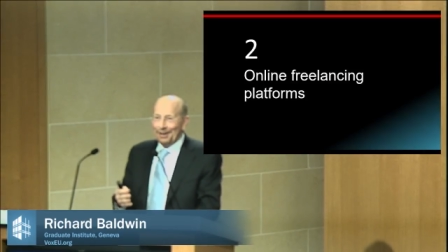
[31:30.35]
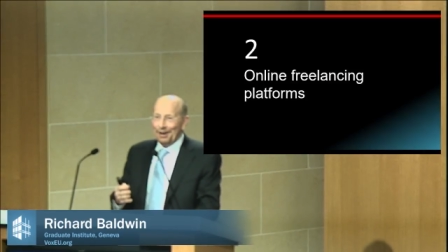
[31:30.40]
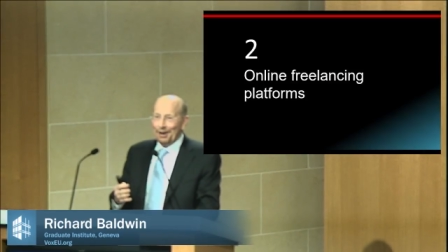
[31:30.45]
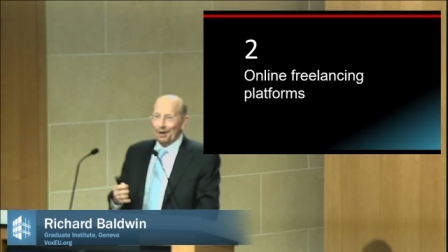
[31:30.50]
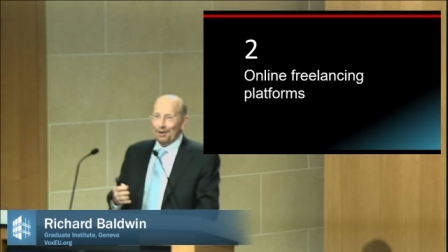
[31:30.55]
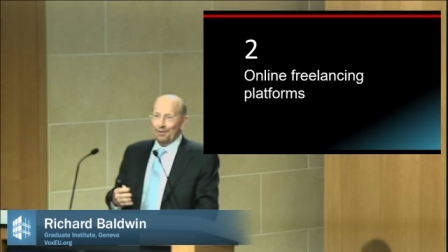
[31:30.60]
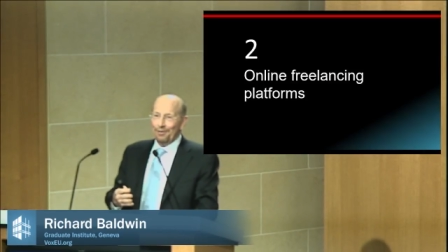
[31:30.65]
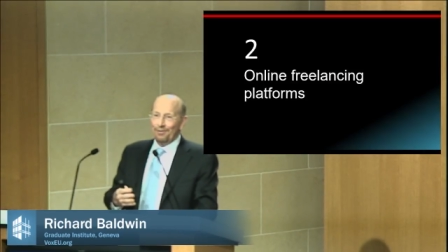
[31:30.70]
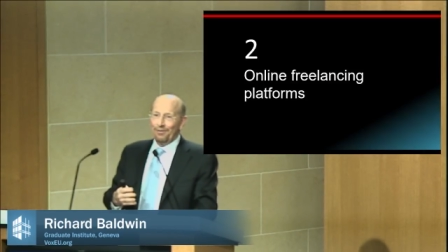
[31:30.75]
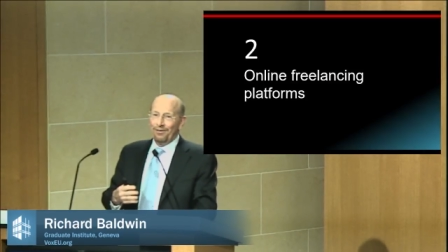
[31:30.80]

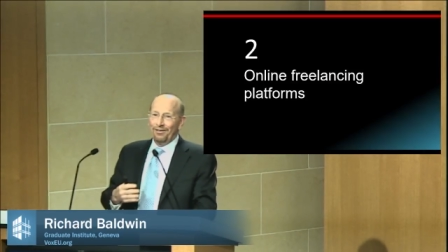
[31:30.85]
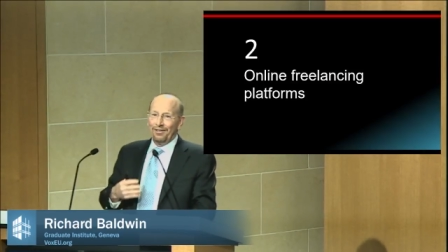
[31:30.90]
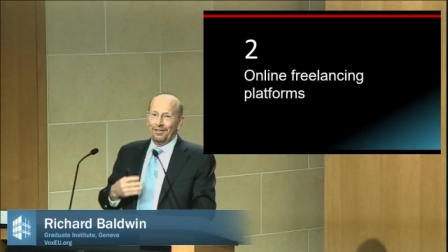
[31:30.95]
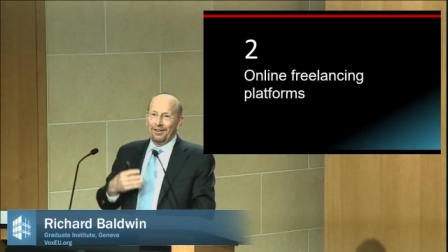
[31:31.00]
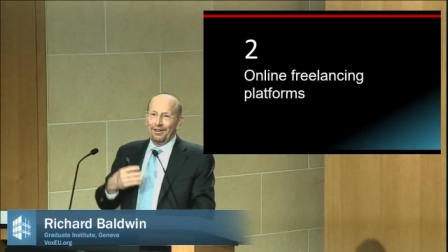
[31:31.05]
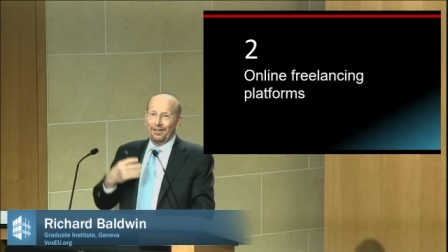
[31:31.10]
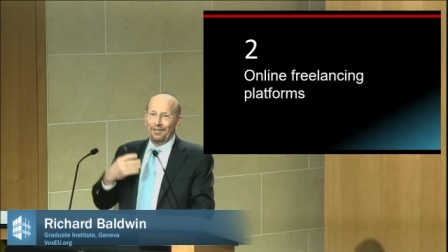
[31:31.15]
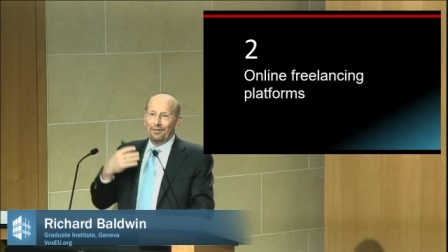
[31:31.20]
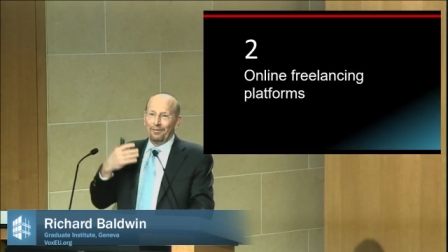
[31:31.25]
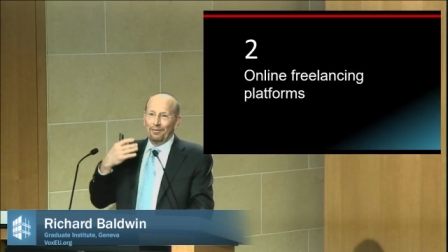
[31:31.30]
of
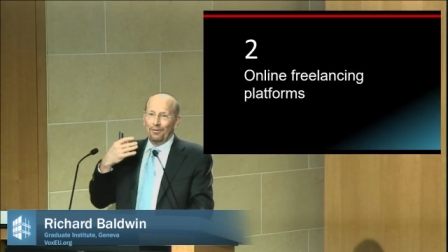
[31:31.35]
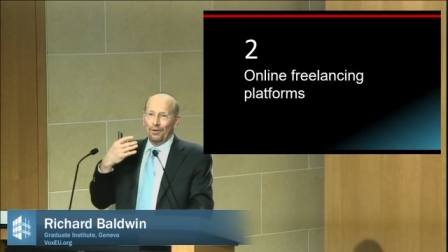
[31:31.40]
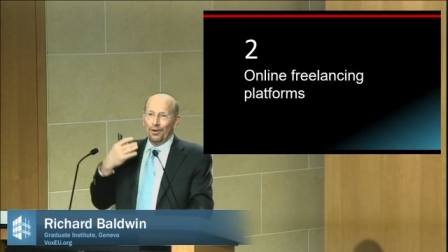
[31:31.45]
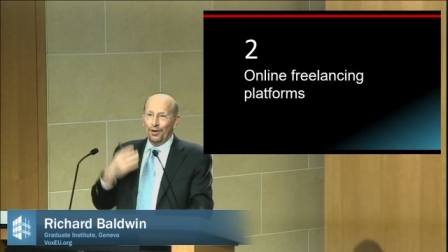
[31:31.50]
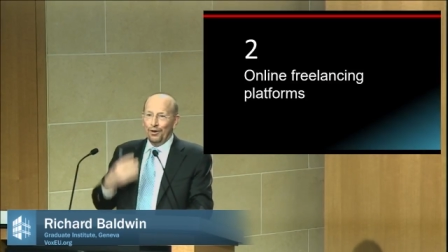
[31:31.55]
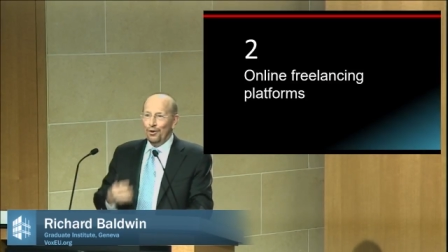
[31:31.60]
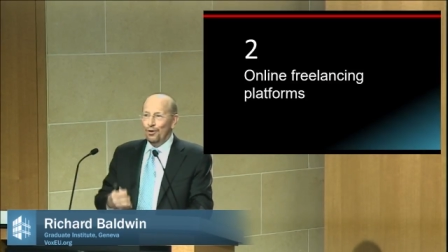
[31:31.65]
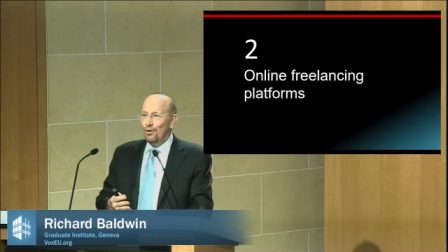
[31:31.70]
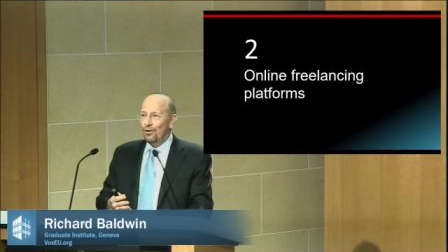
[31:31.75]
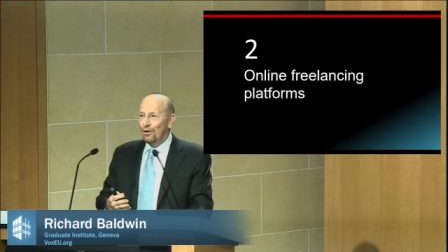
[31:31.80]

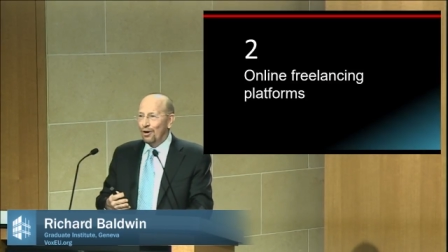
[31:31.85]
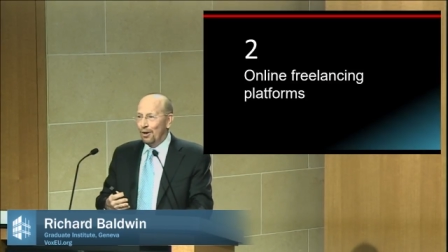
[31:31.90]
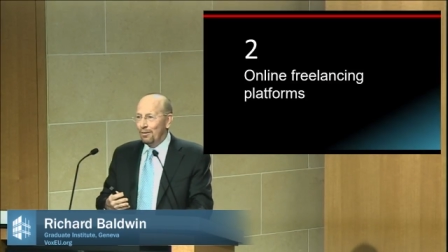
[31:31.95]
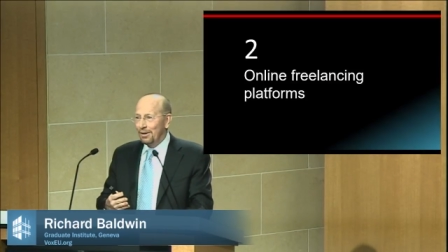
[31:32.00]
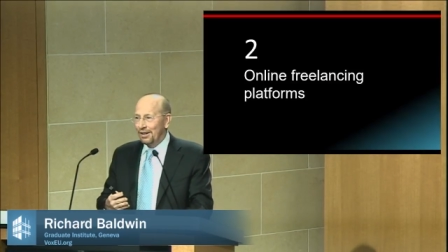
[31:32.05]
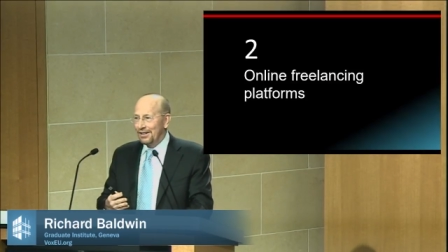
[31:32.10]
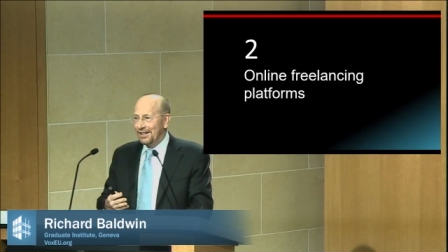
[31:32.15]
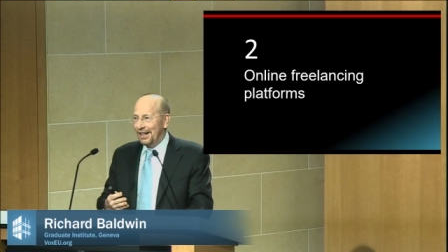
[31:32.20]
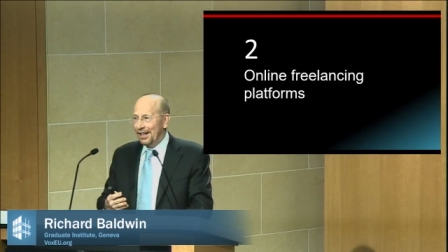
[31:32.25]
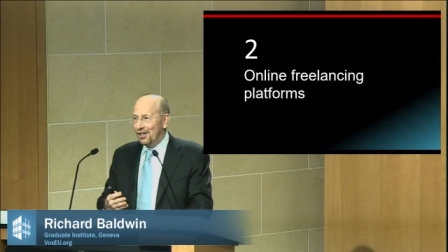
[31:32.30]
the new
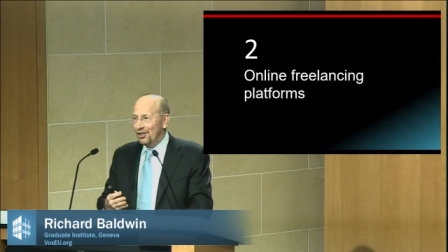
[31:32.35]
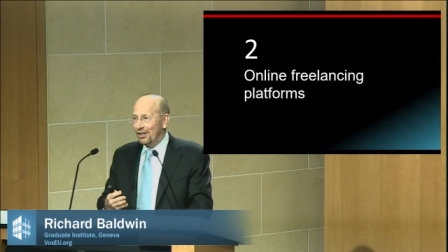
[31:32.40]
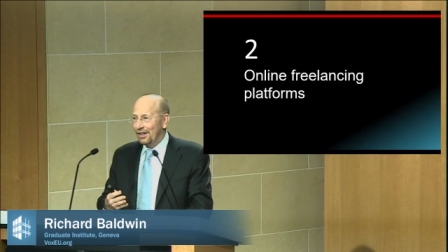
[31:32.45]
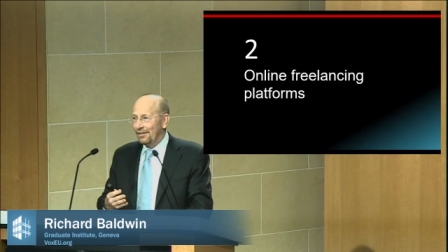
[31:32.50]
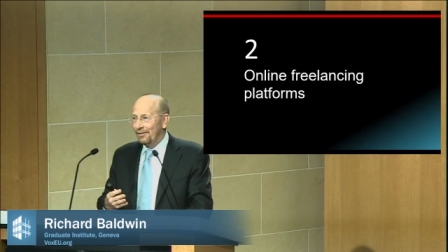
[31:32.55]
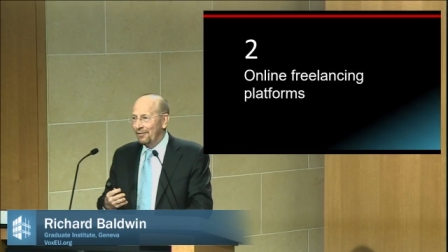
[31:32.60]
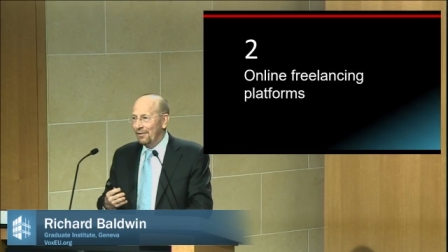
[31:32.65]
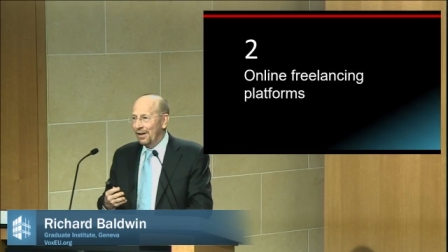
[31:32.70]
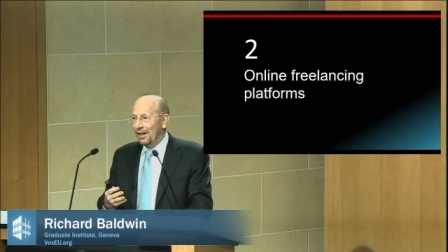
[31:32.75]
globalization.